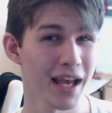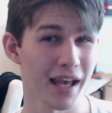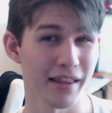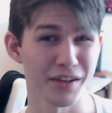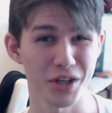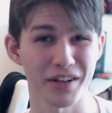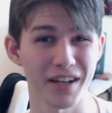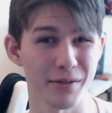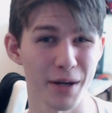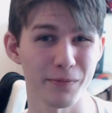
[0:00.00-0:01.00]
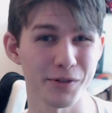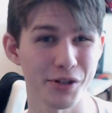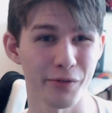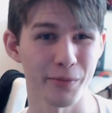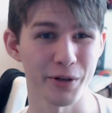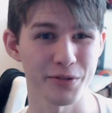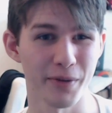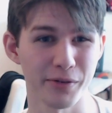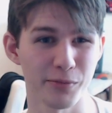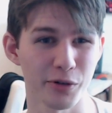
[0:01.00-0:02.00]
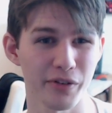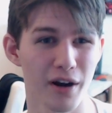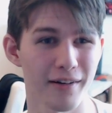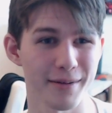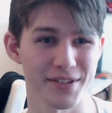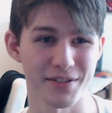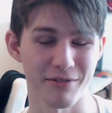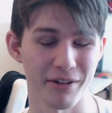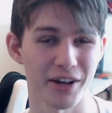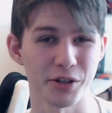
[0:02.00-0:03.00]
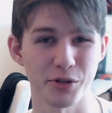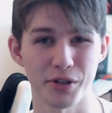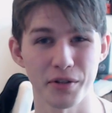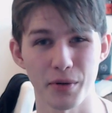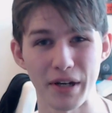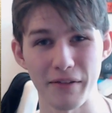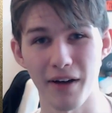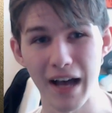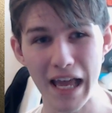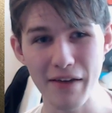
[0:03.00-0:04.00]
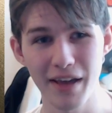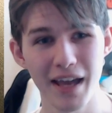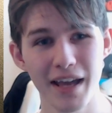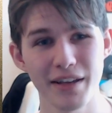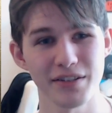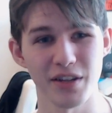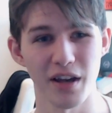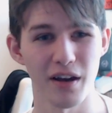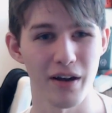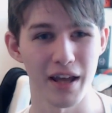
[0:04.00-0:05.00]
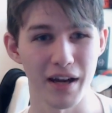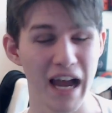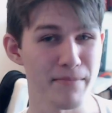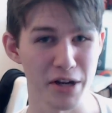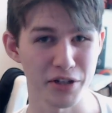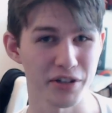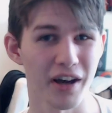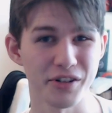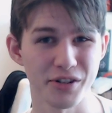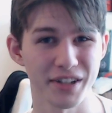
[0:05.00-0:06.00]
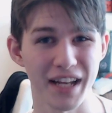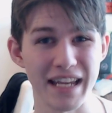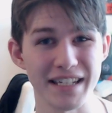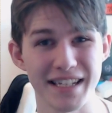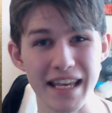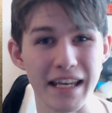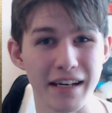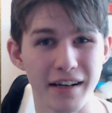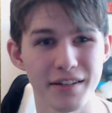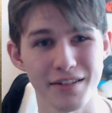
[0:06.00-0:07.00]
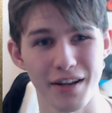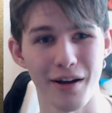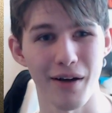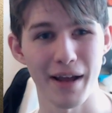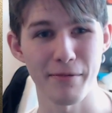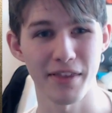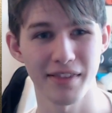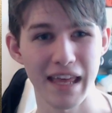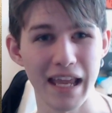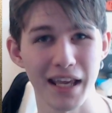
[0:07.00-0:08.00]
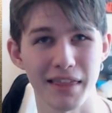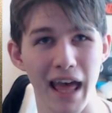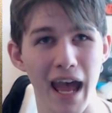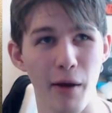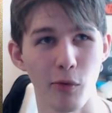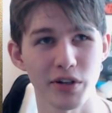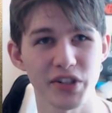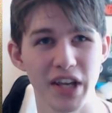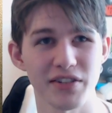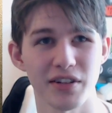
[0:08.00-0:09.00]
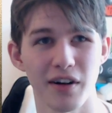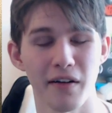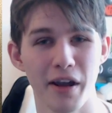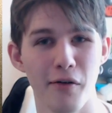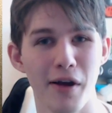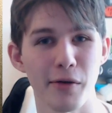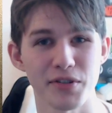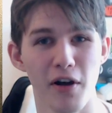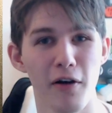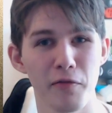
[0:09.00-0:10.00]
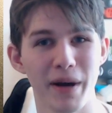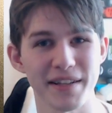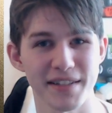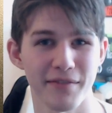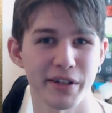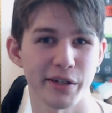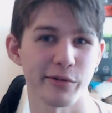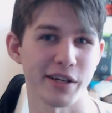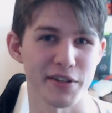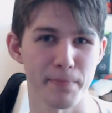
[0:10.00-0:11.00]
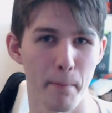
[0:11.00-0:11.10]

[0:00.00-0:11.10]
and the shutdown temperature for most motherboard VRMs is around 125. So, and I measured 118. So I think that worst case scenario, I was off by 7 degrees,